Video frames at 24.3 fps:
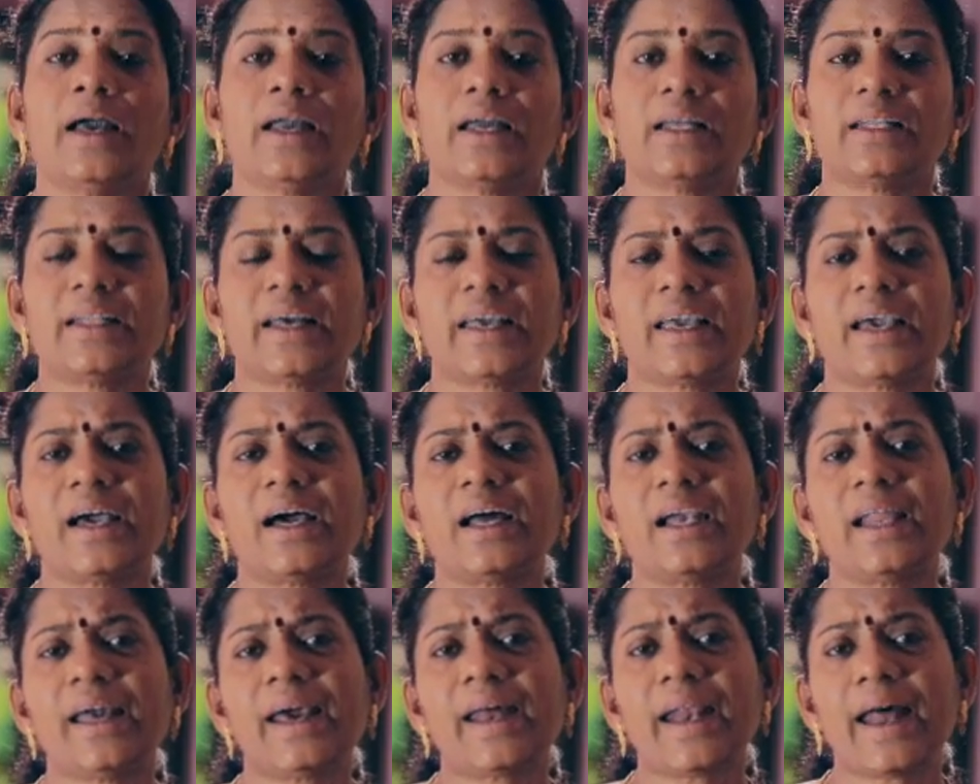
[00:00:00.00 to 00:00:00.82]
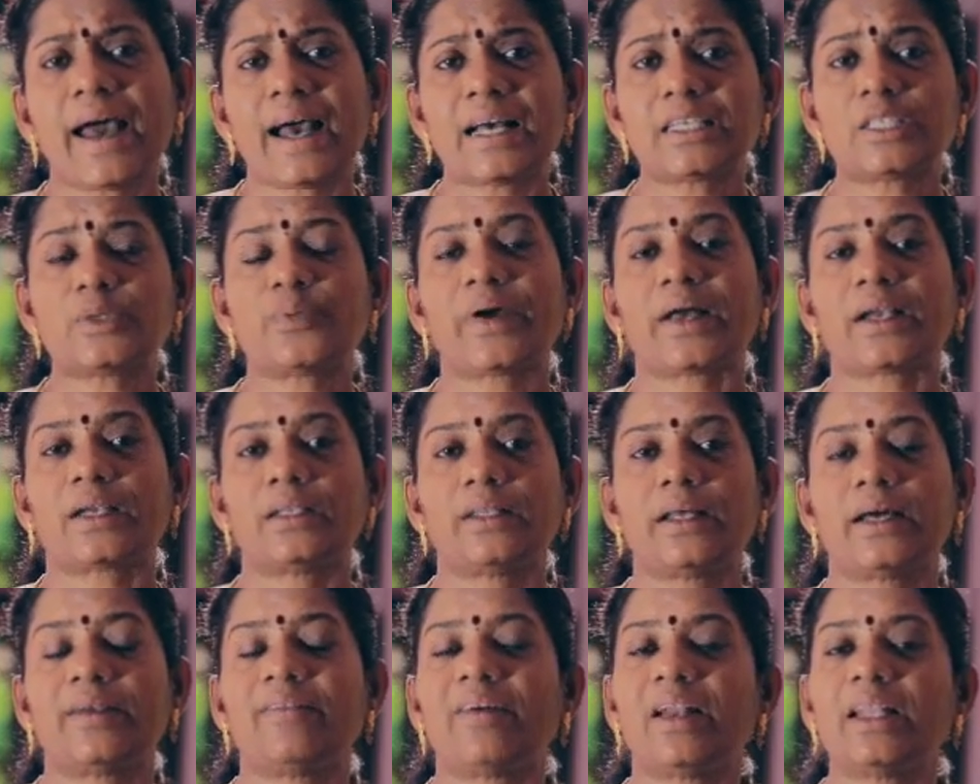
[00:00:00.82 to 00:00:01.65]
In the earlier
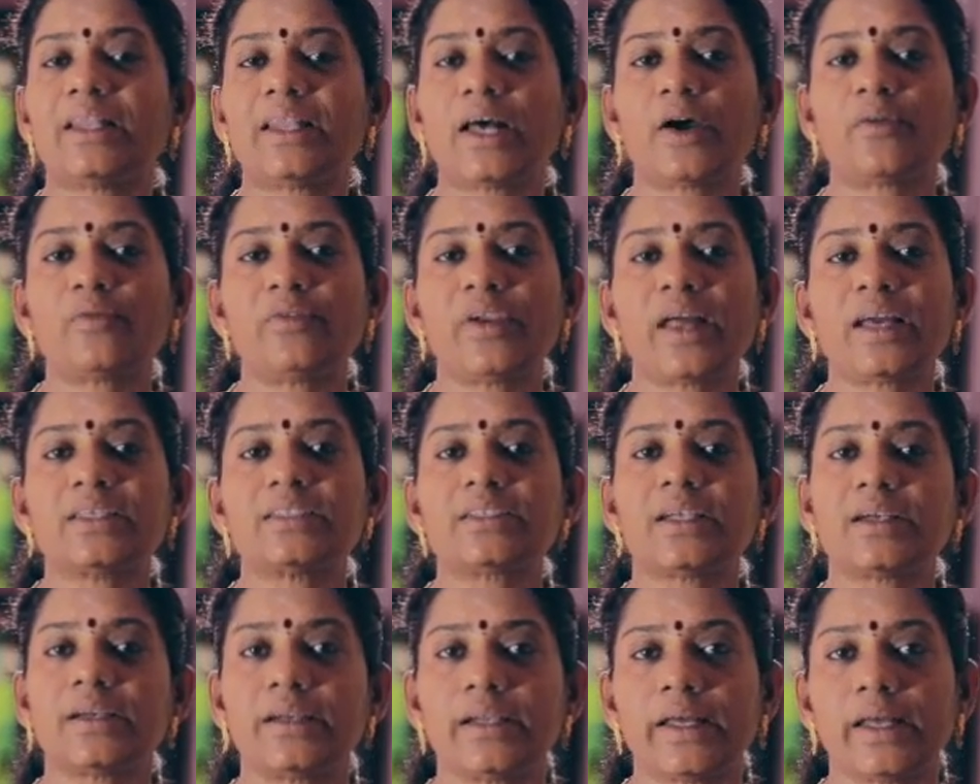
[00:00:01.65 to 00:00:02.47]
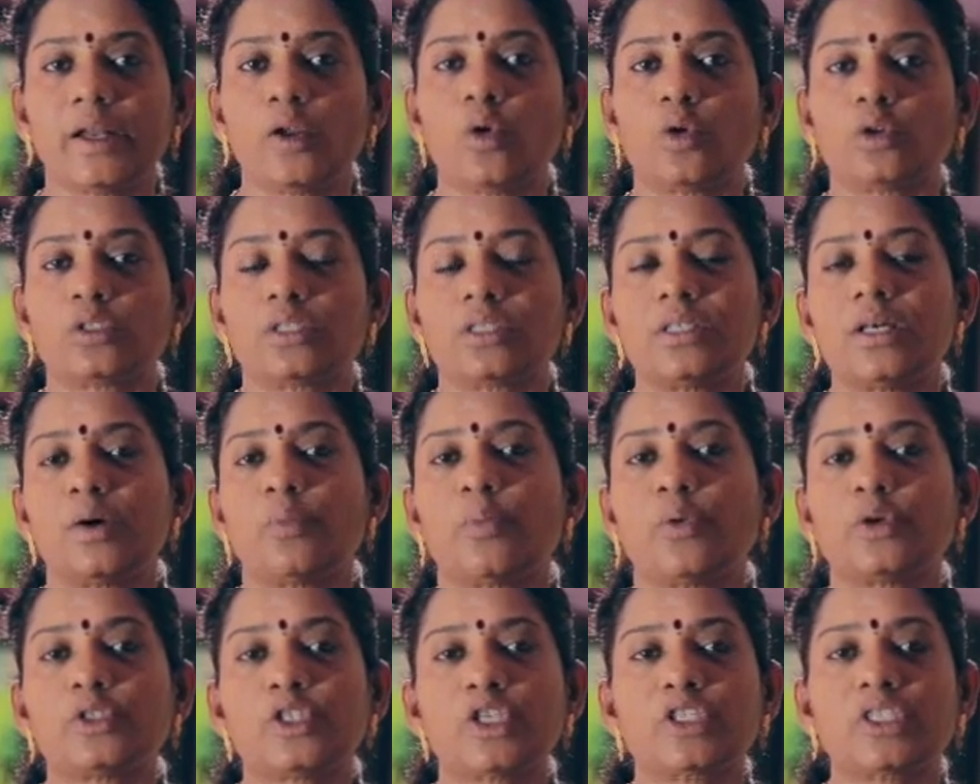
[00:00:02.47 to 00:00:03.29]
aspect, the wealth of nation denotes the
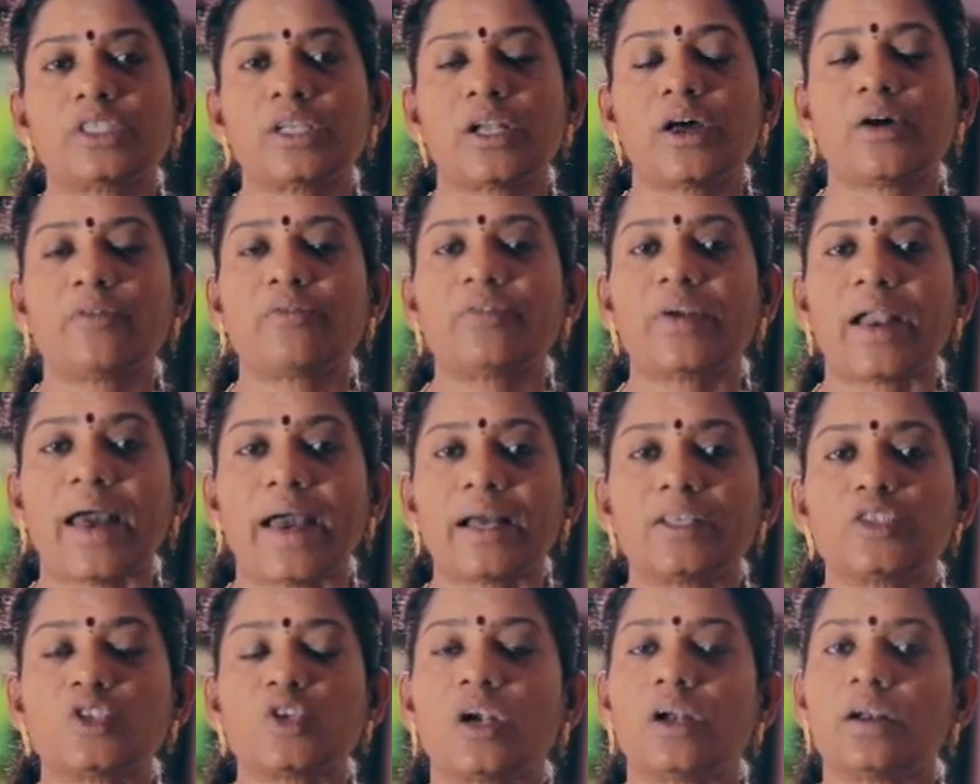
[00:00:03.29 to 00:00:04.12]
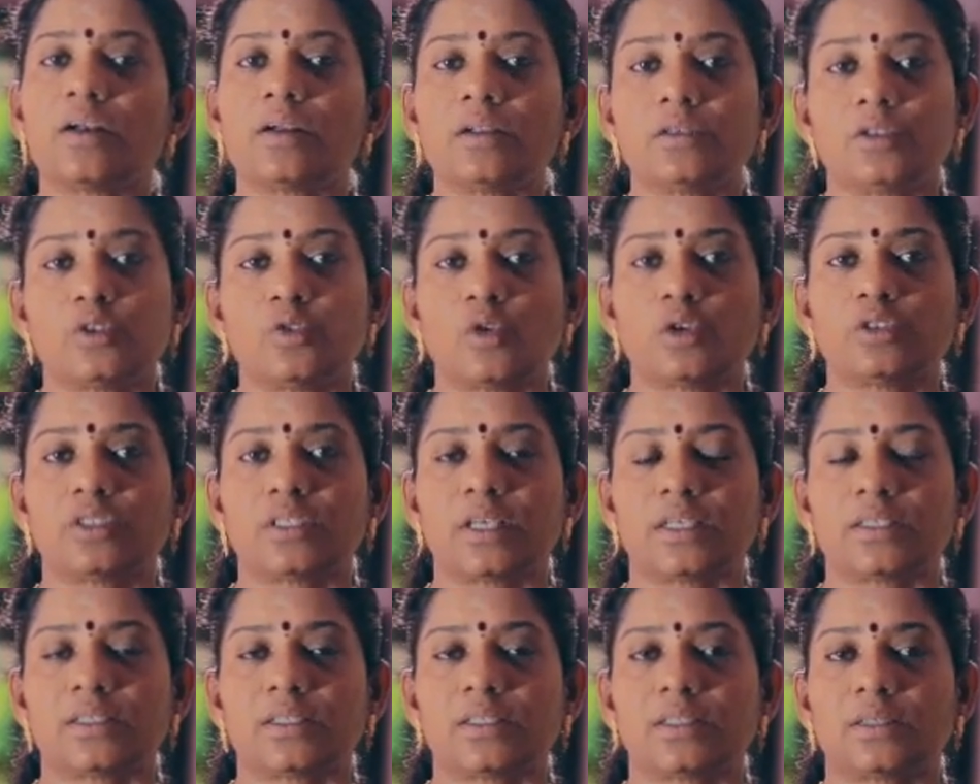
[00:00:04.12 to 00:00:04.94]
possession of natural
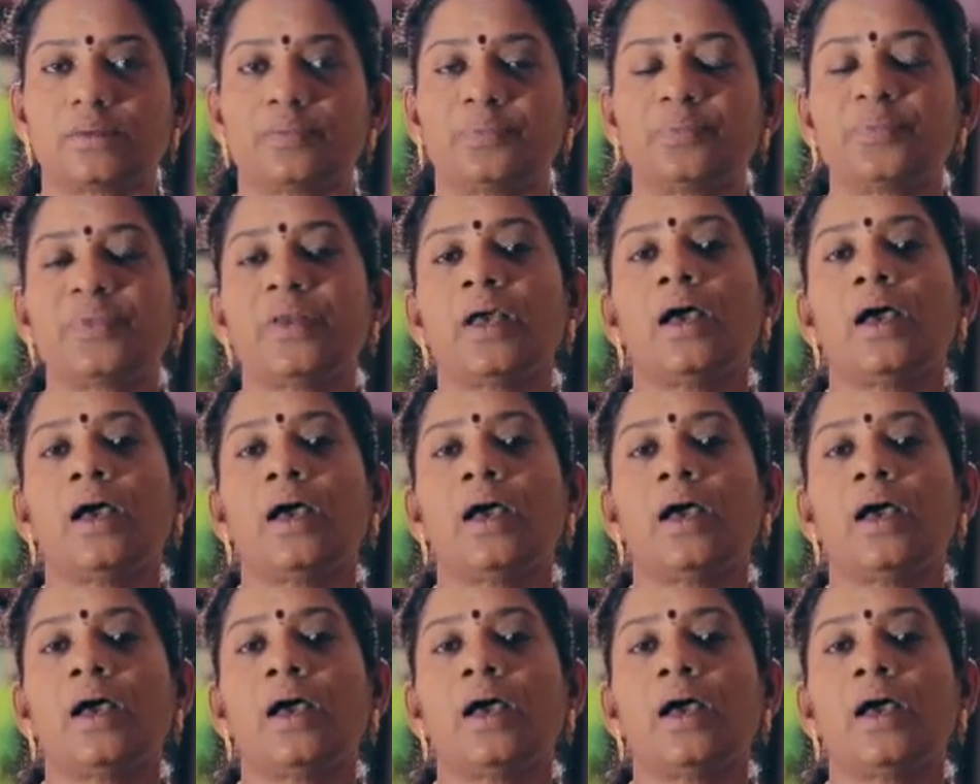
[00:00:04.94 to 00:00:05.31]
resources,